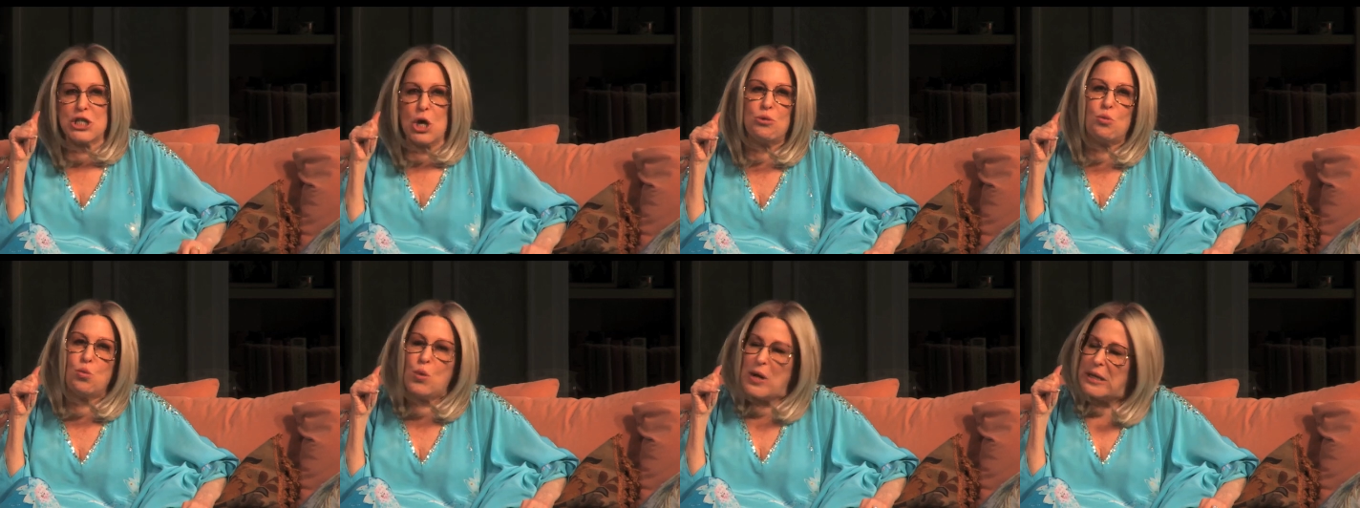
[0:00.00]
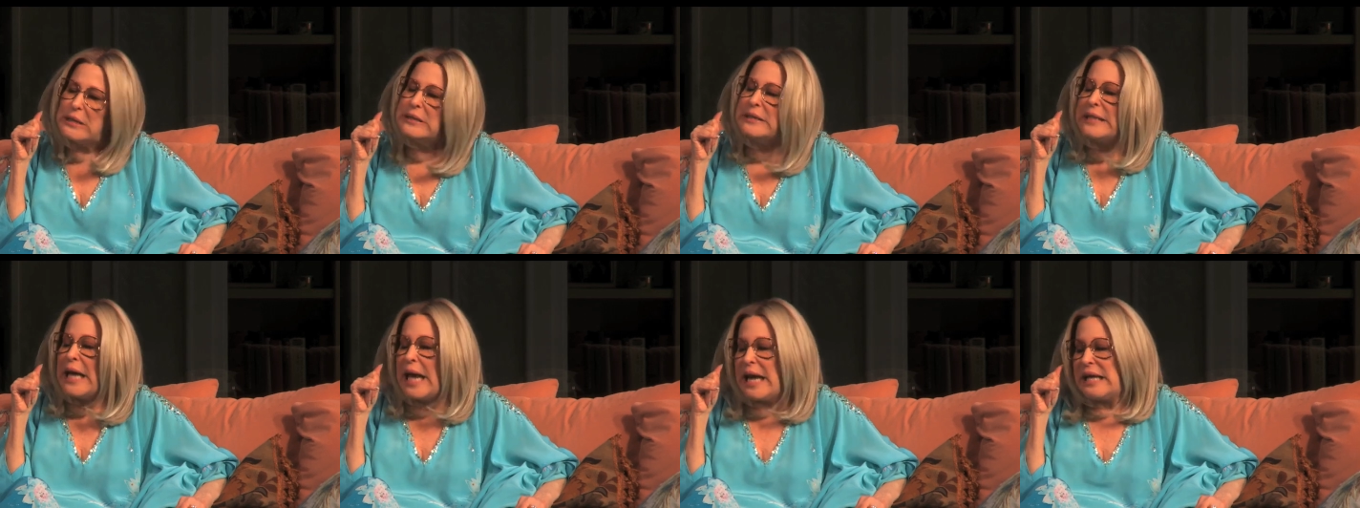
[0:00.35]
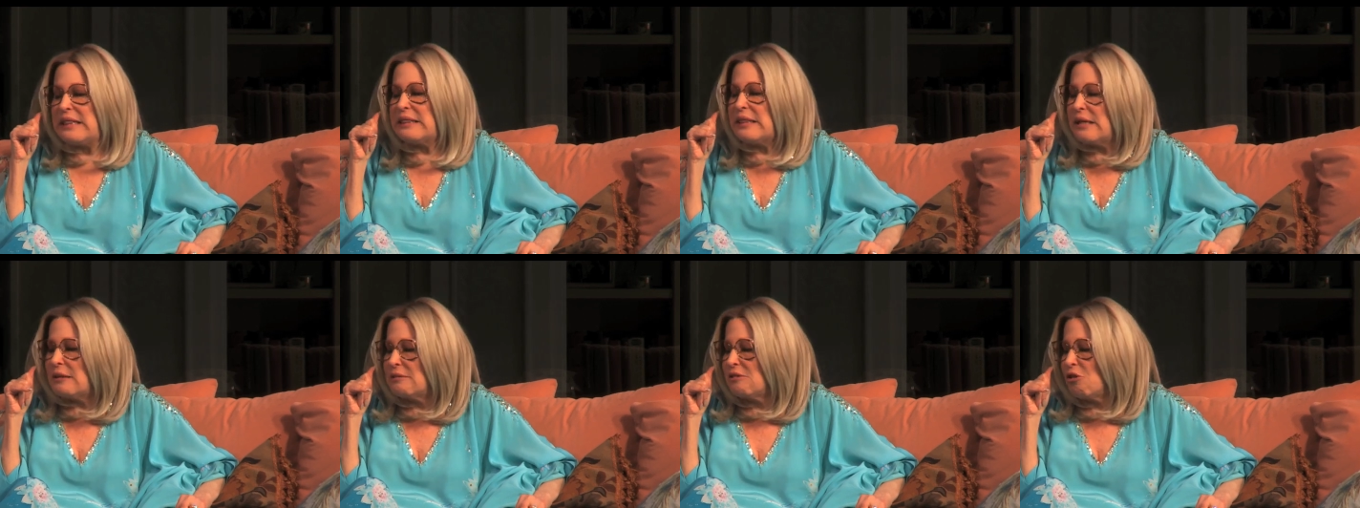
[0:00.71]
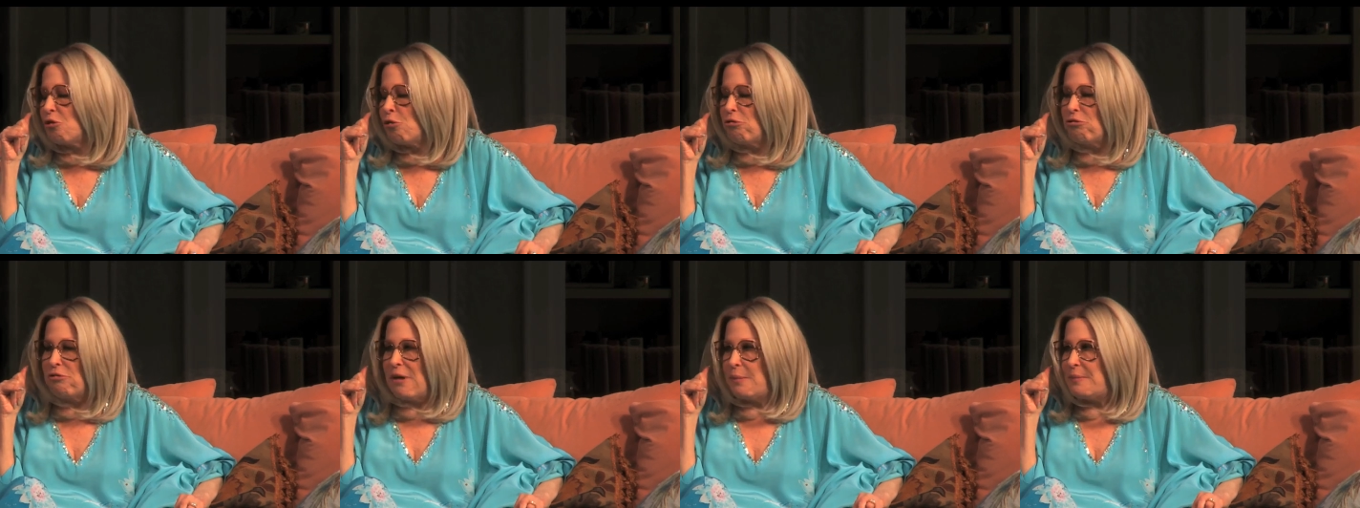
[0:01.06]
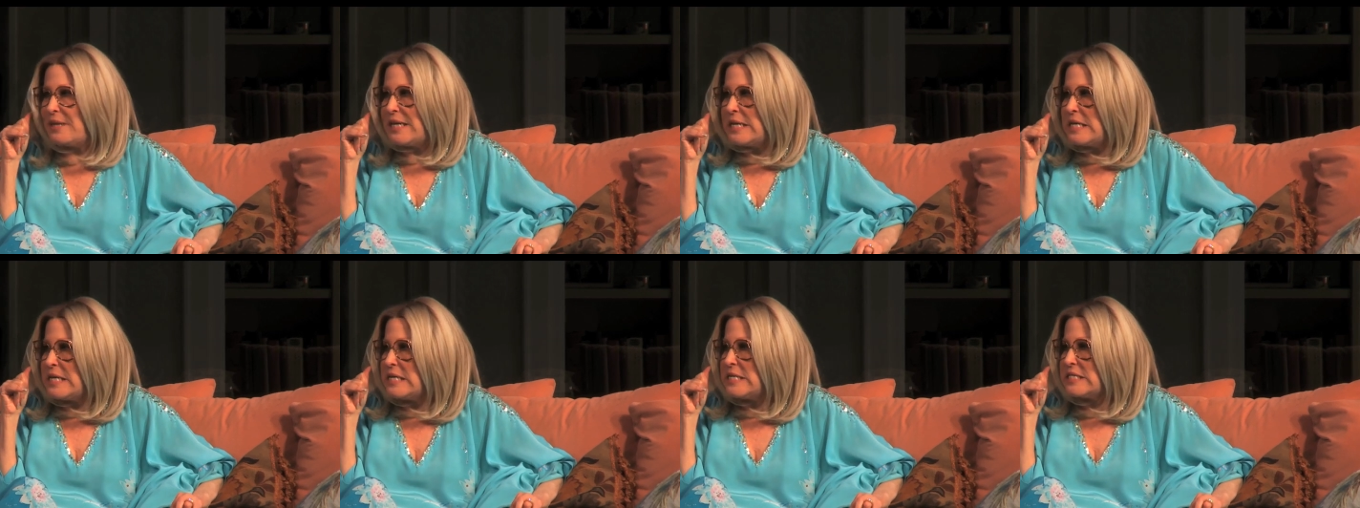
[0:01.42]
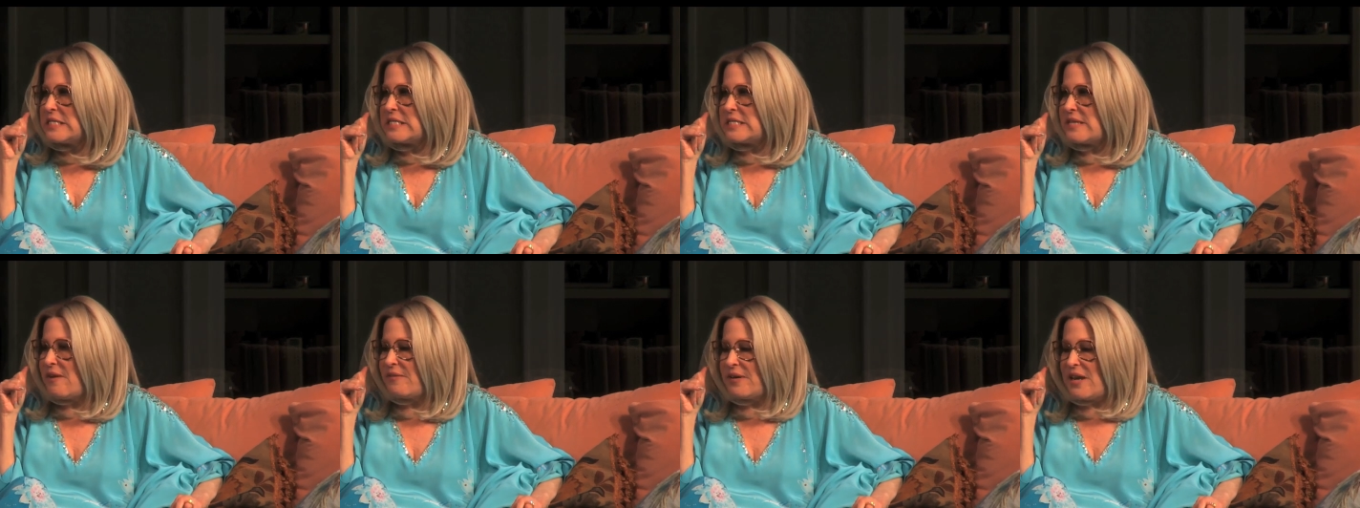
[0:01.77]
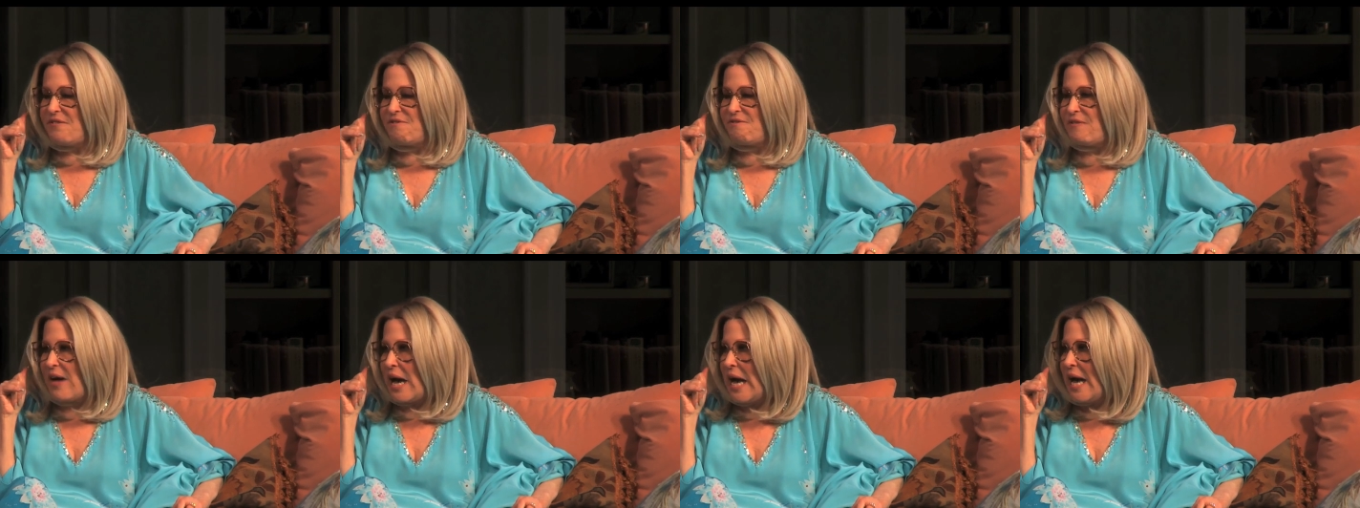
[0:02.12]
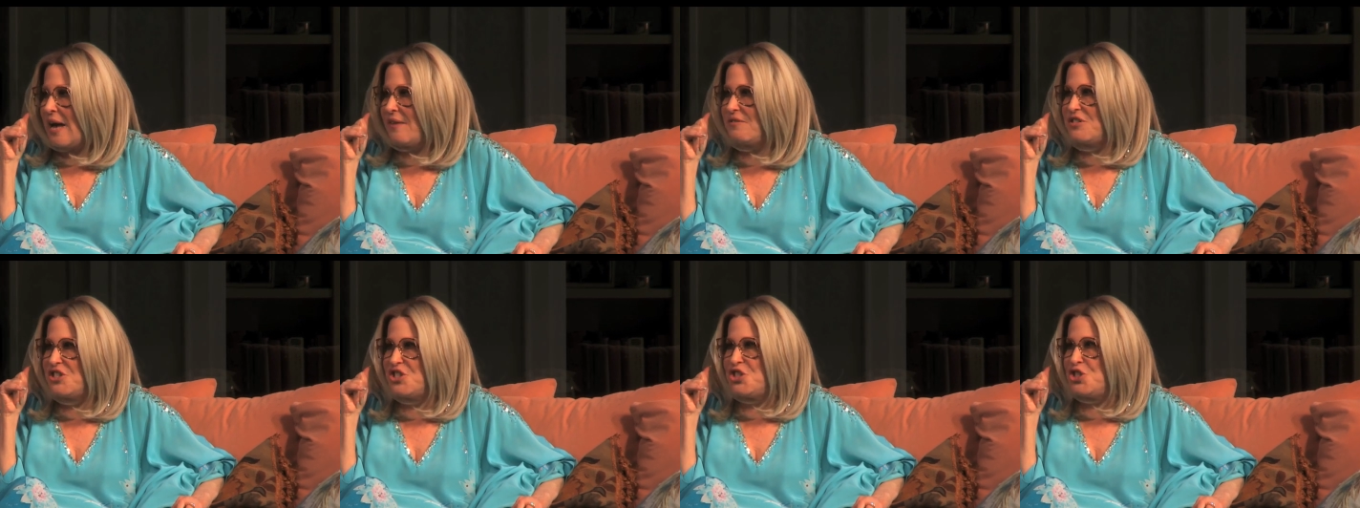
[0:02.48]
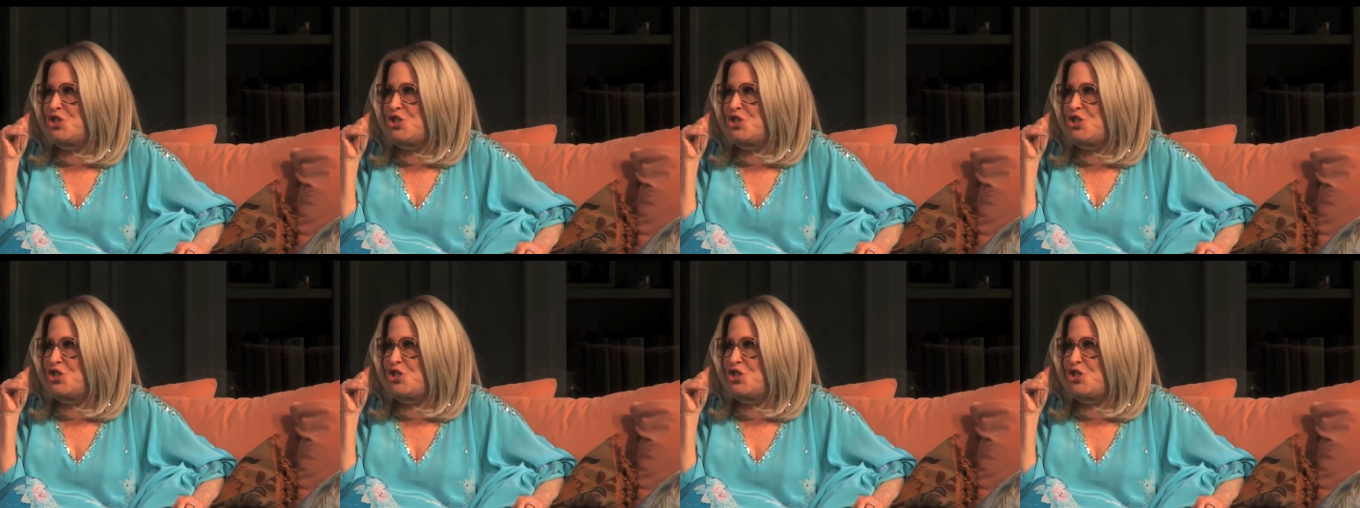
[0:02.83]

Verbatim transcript: so we'll take the crummy seventy-five